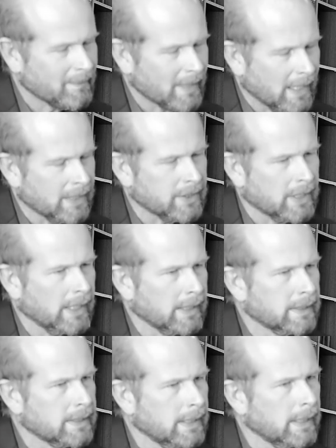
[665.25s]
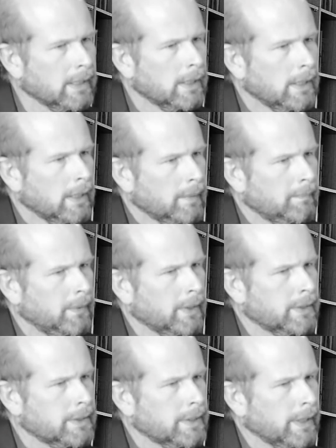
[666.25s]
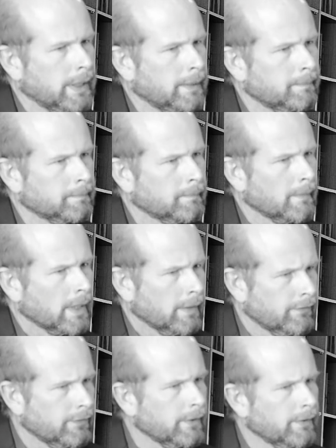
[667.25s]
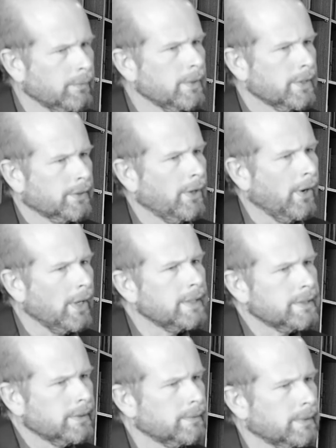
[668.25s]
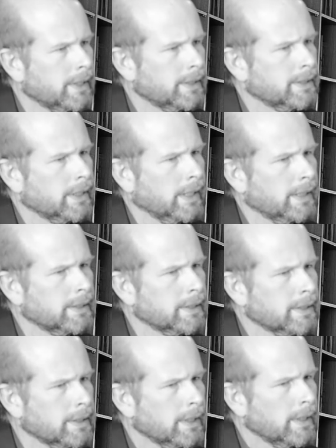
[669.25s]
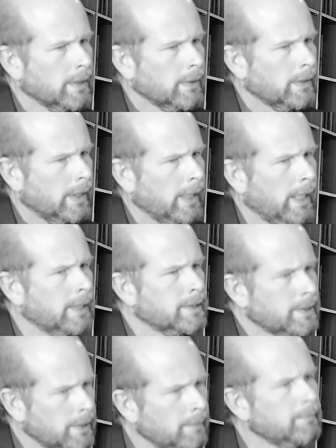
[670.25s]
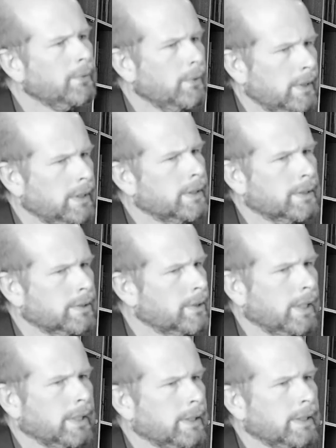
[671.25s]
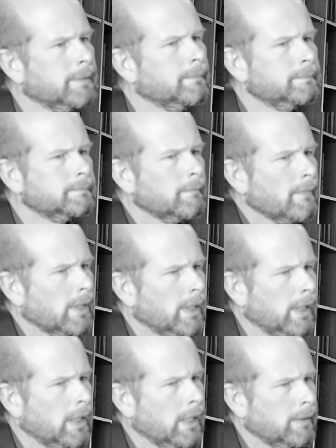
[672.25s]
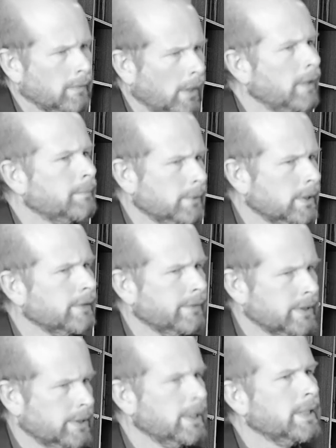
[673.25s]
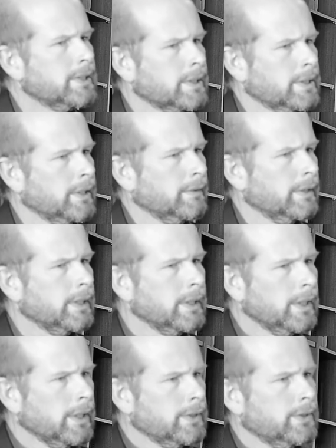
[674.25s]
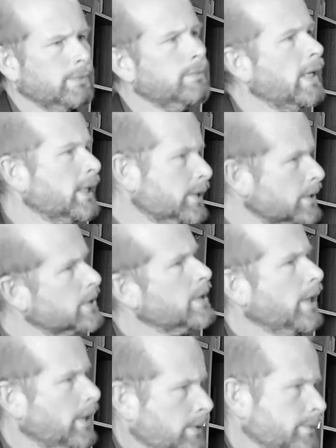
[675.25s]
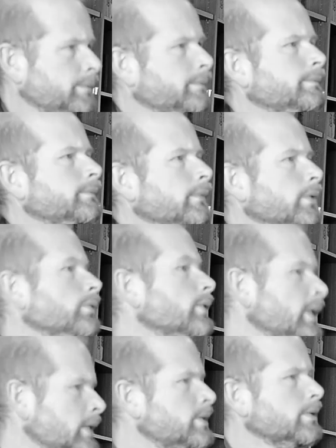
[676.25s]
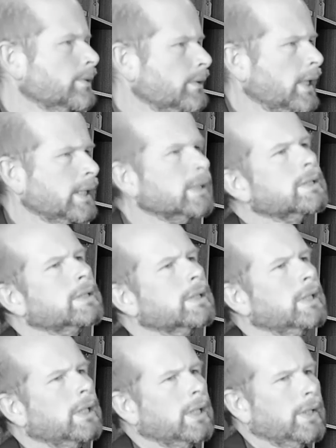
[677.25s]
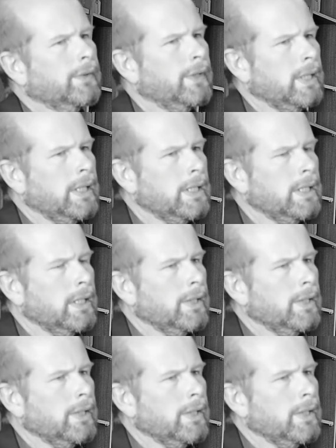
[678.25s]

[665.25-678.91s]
educators here, but for the work that I do with educators, at some point in the training, I believe it's necessary to reconcile or integrate the